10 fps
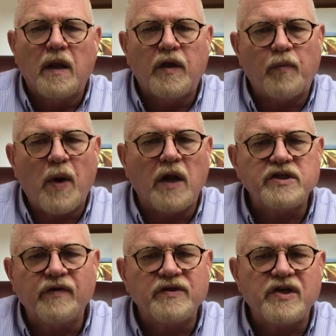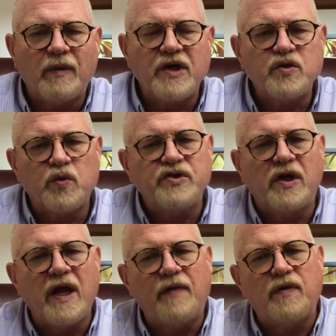their policy of assimilation was to
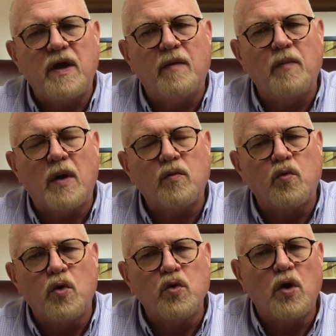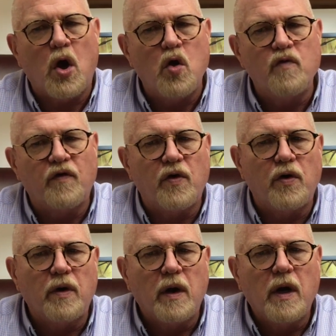let them rule
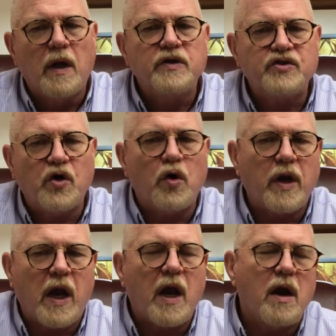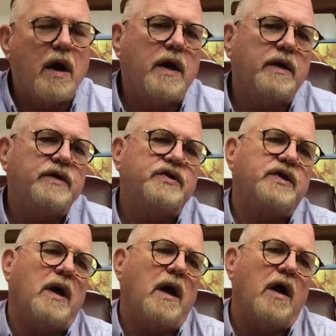over certain
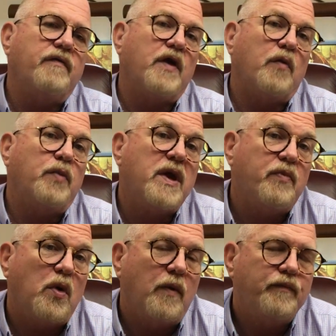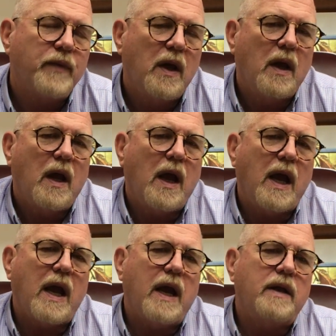areas of their people.
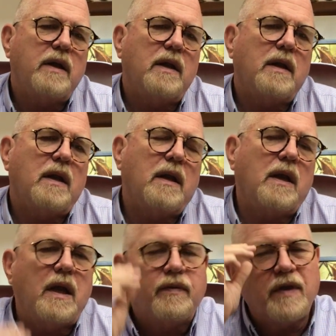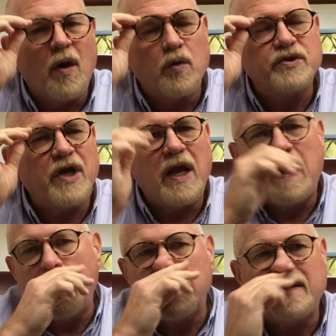And there was
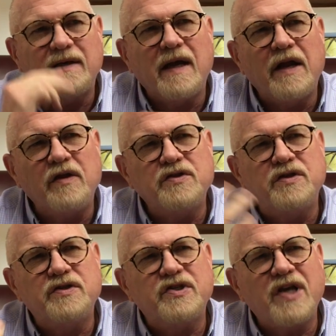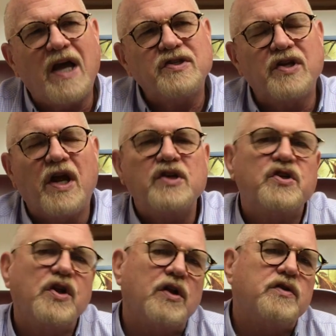an
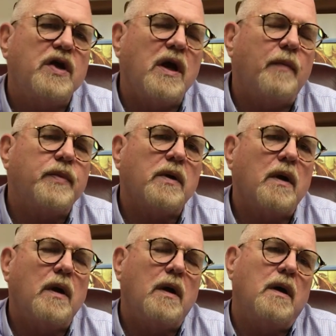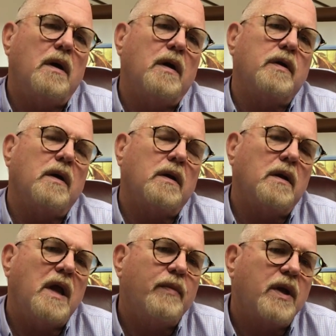assassination attempt on
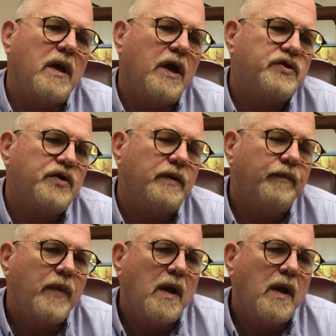Nebuchadnezzar